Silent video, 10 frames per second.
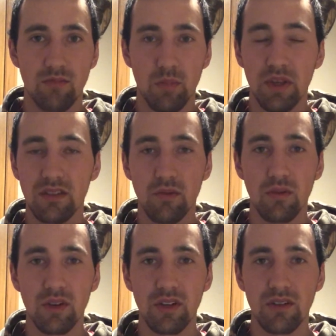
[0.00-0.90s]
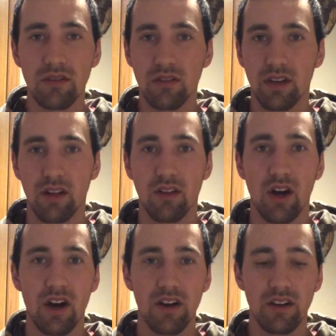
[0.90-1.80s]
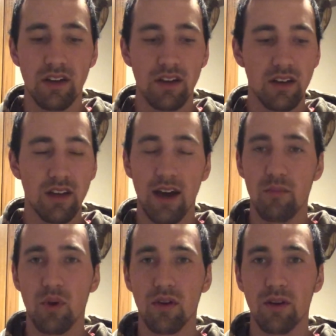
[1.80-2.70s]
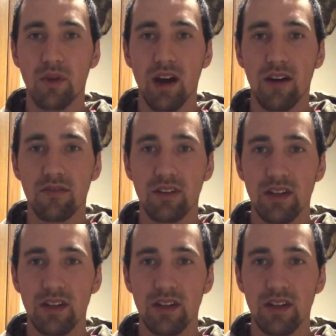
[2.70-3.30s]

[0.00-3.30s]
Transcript: a piece of wood like a log. I've broken them off.